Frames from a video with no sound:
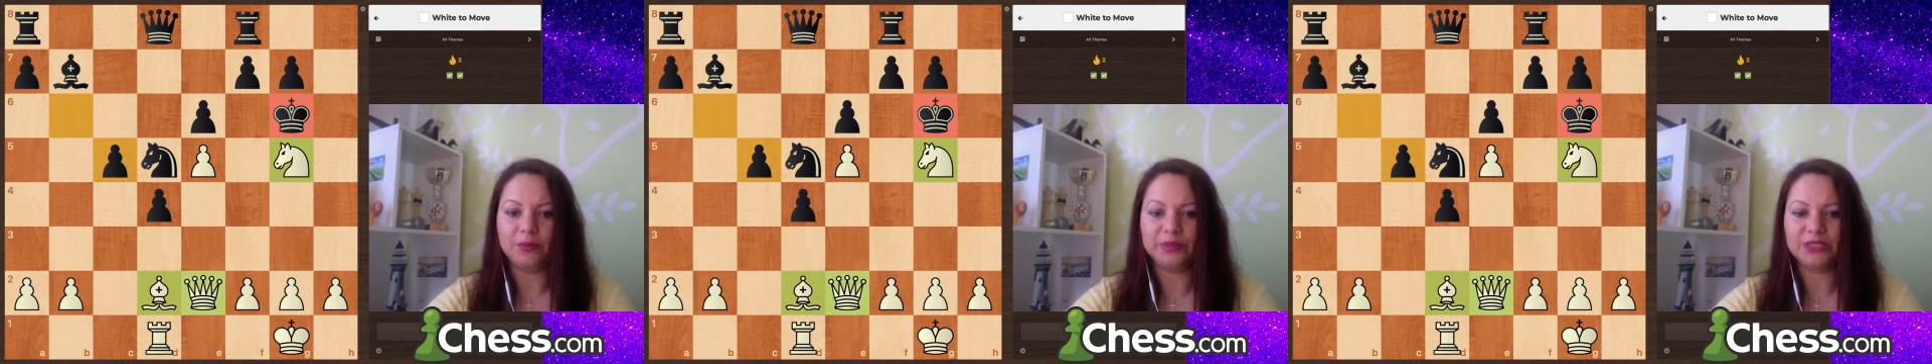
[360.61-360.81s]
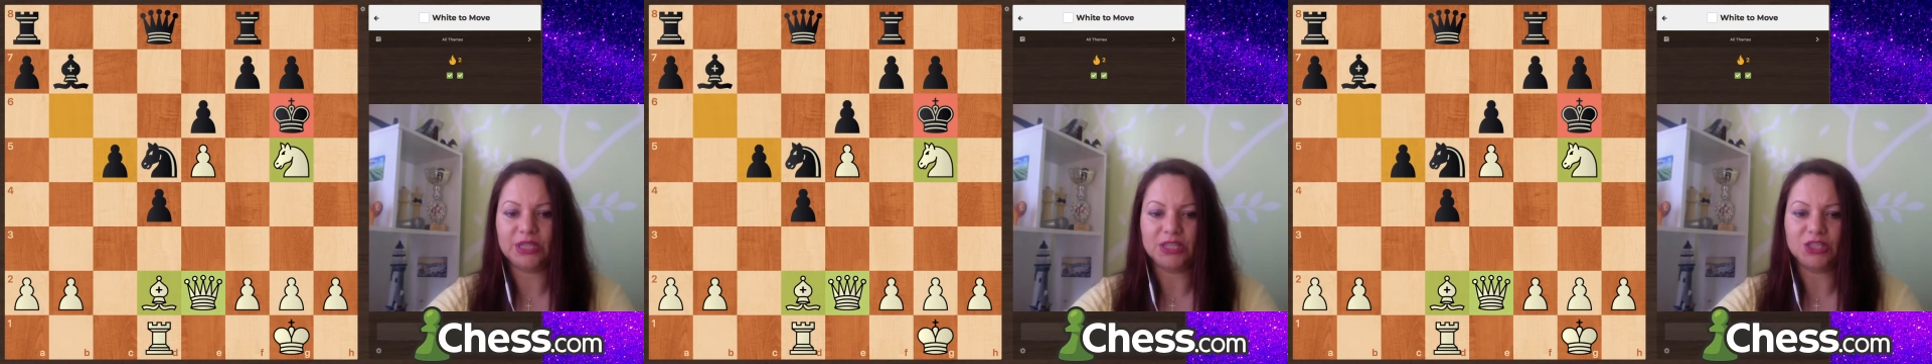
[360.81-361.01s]

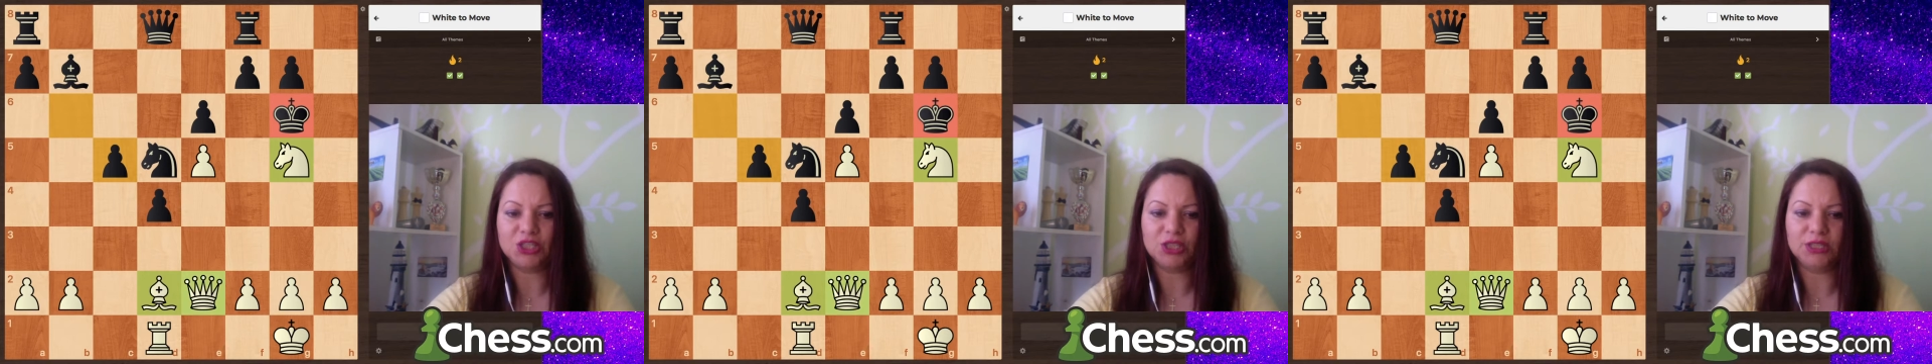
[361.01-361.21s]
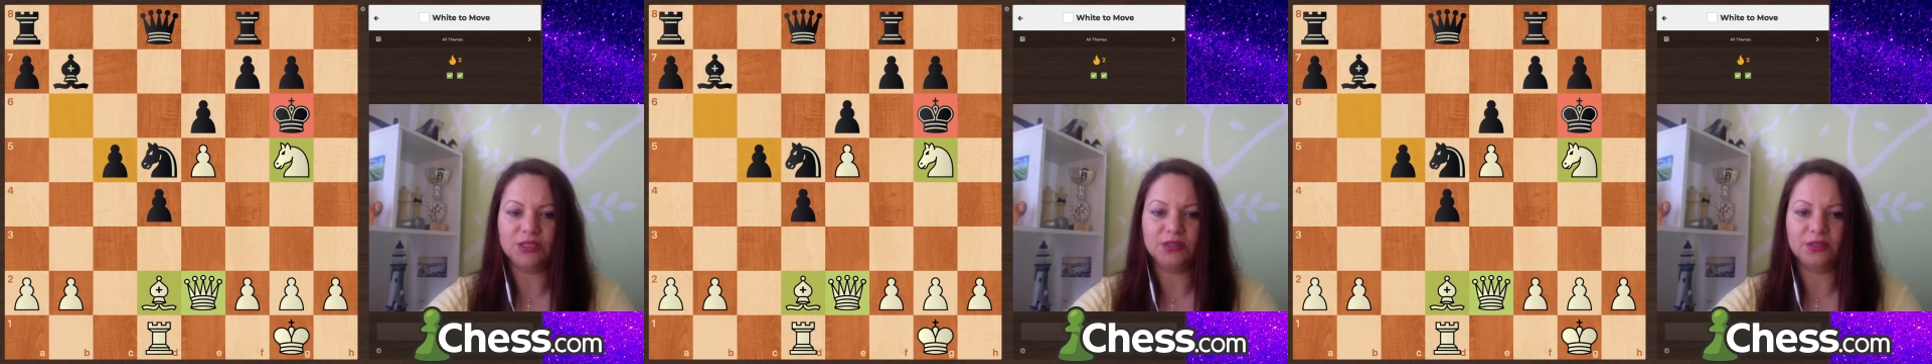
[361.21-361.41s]

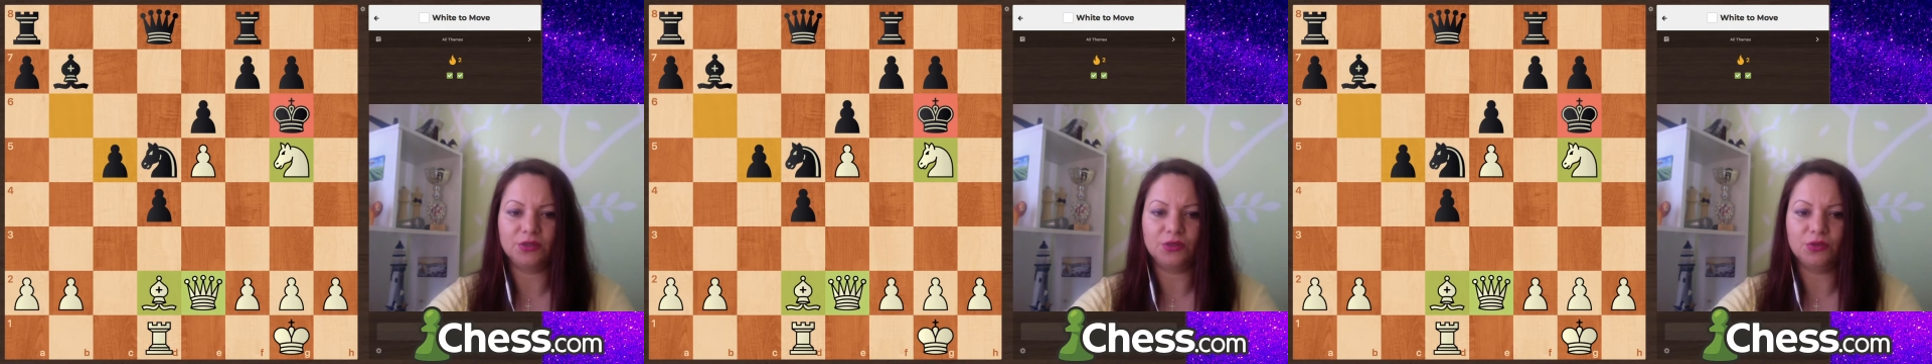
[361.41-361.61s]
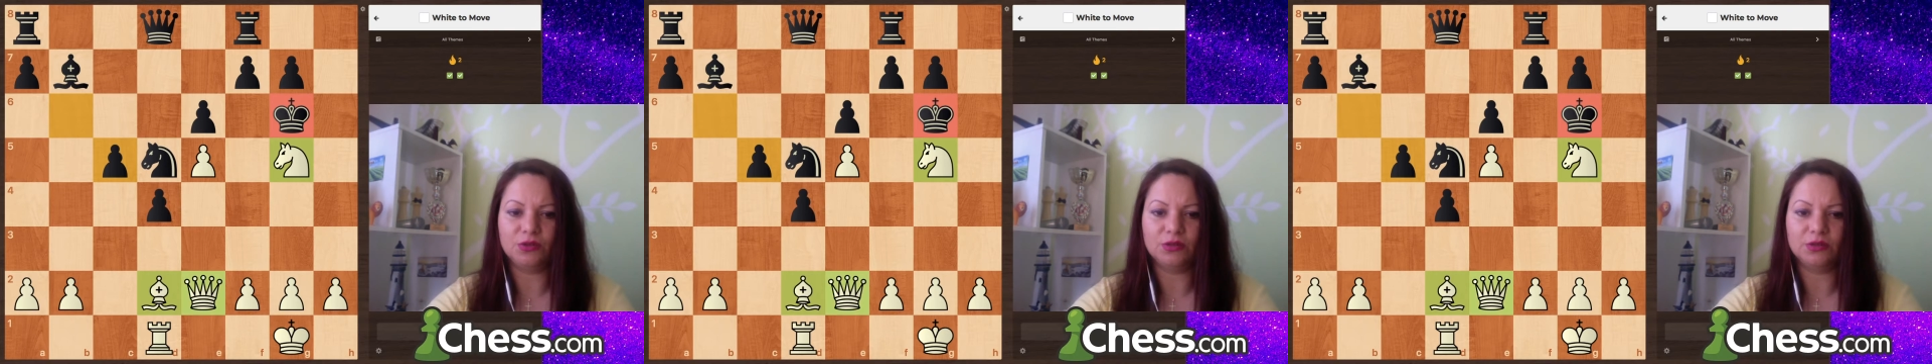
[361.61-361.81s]
potentially the
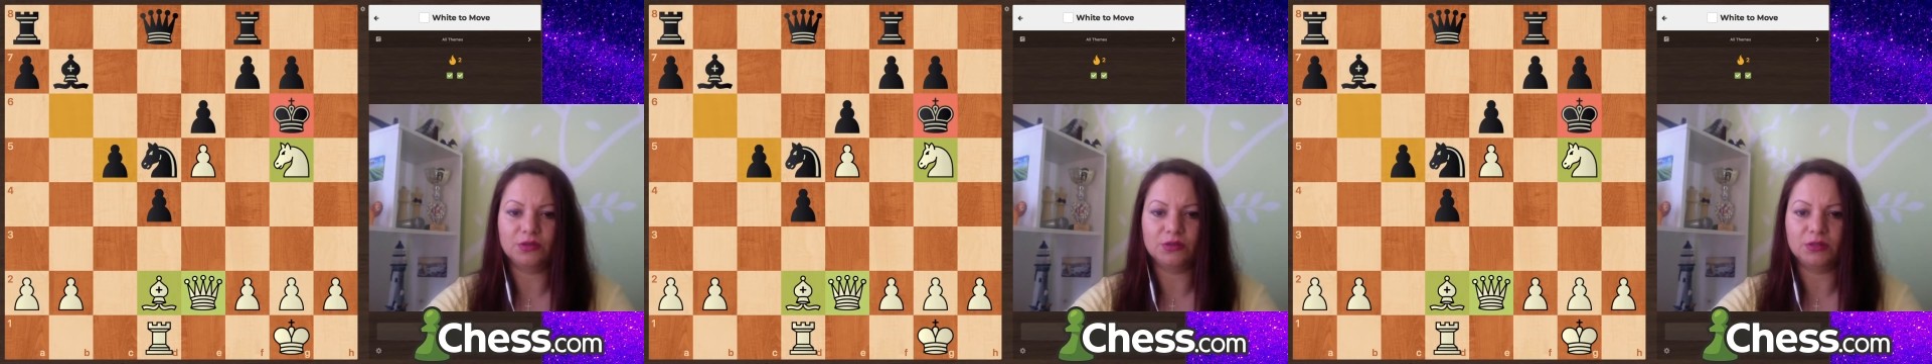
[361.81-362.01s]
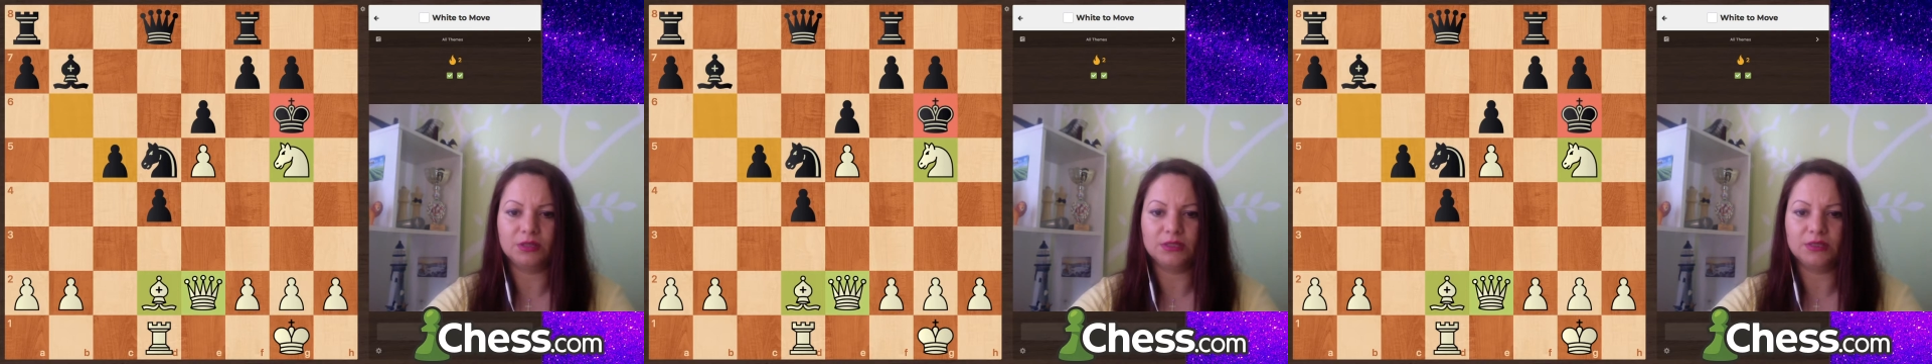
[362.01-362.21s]
rook
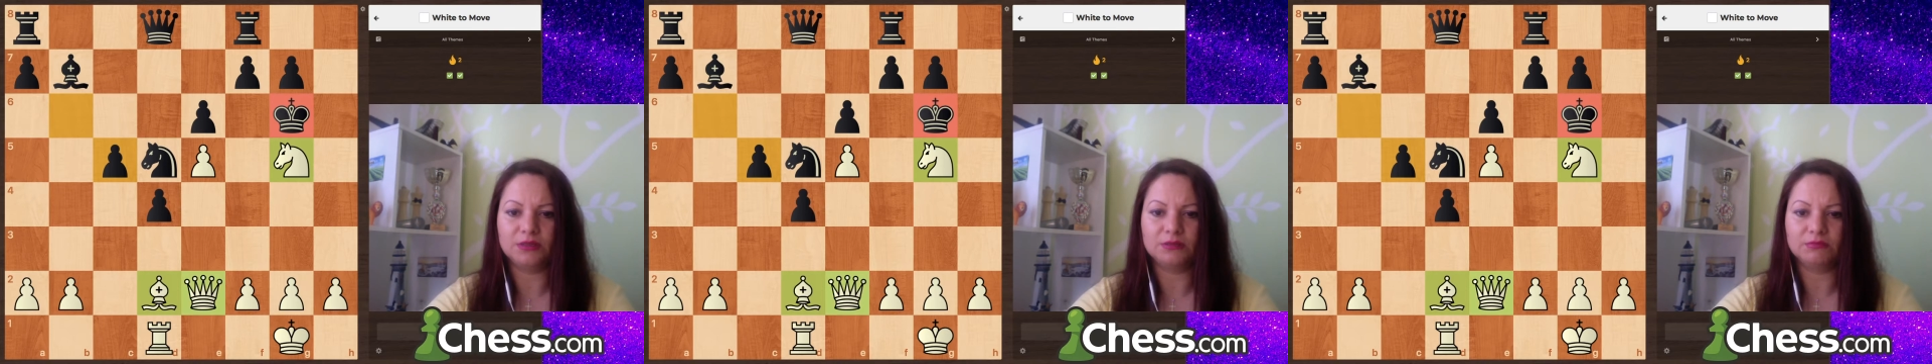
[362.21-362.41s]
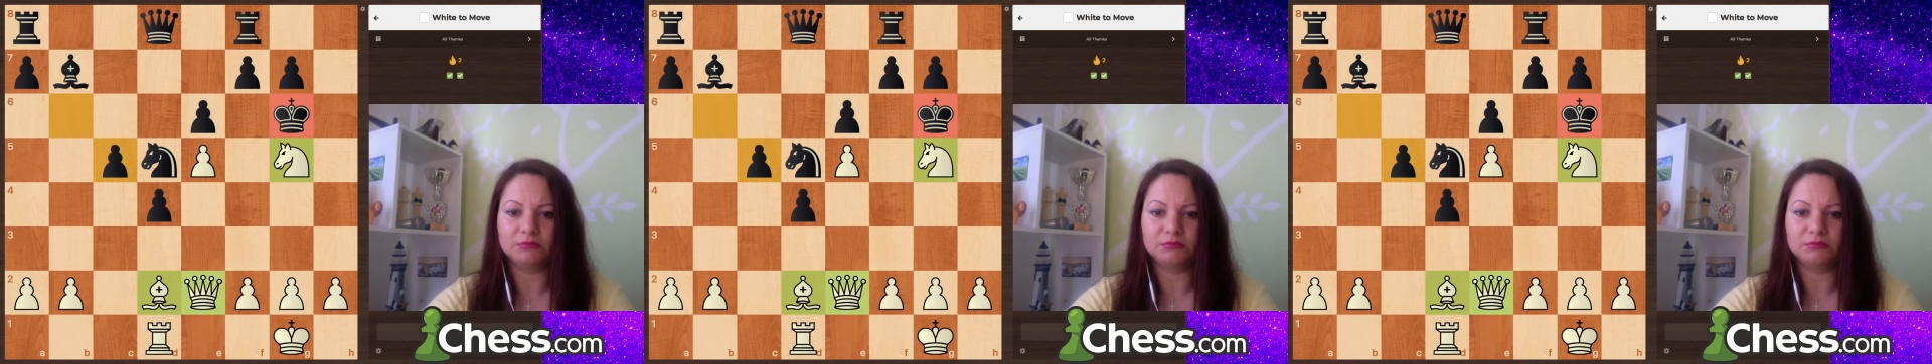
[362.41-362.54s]
could